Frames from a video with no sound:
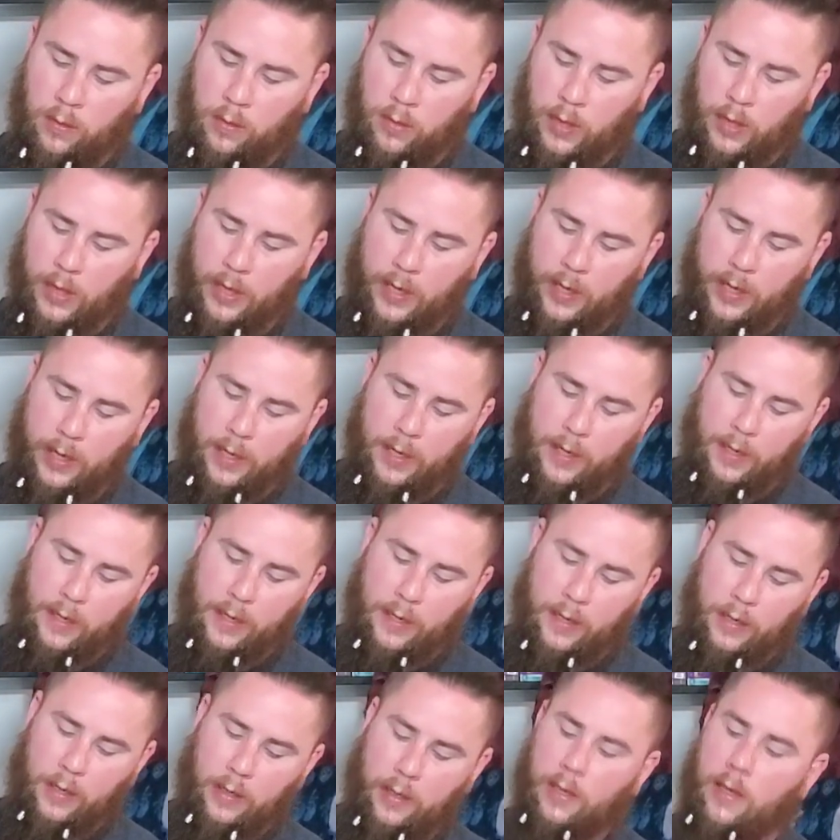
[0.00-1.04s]

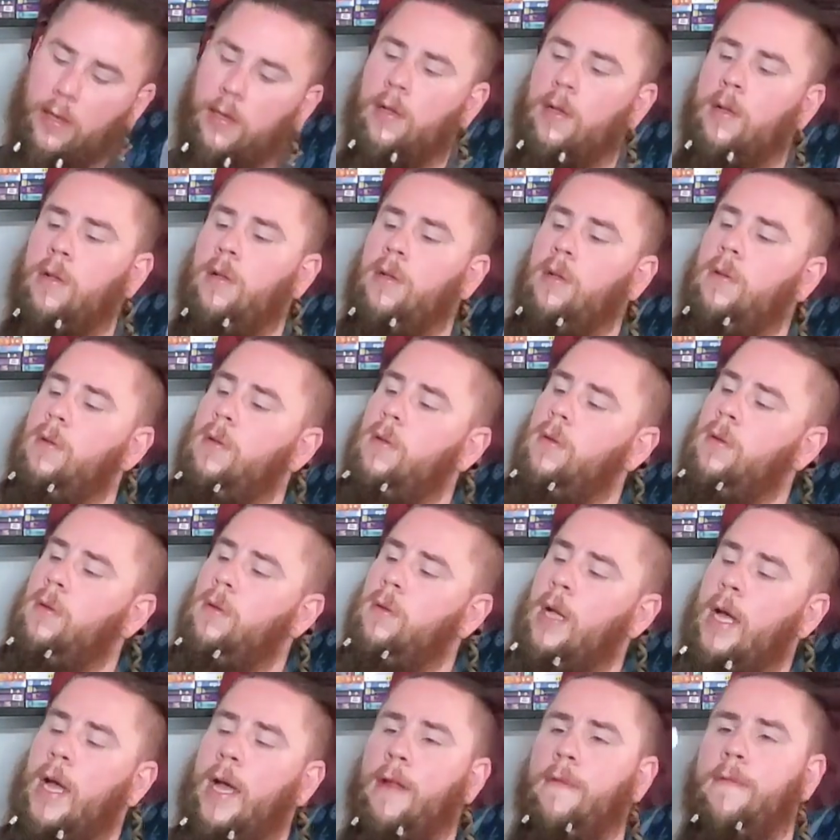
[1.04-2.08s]
and a little
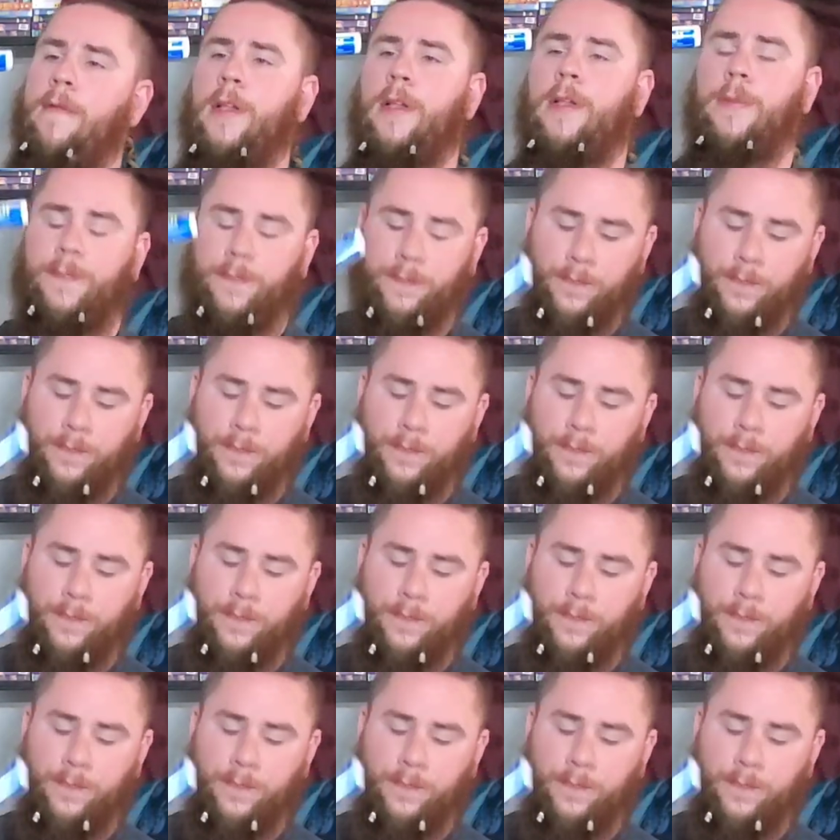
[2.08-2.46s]
Advil.